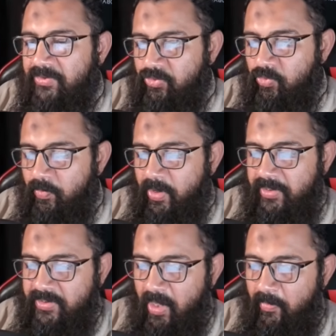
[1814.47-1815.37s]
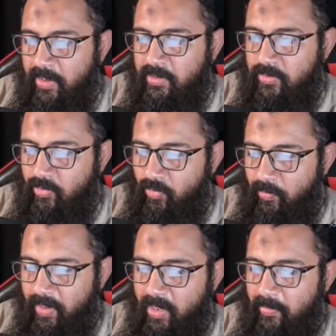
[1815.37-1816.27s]
2.7 to
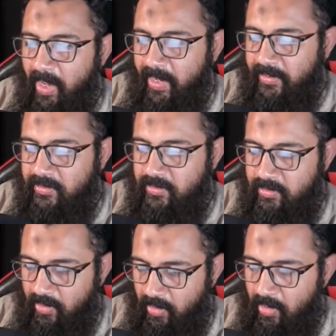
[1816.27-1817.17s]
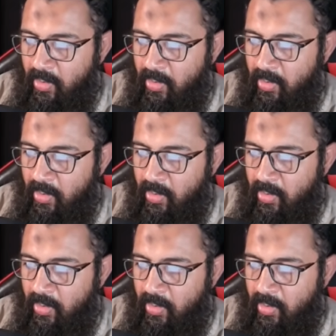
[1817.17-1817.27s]
MiniMax 3.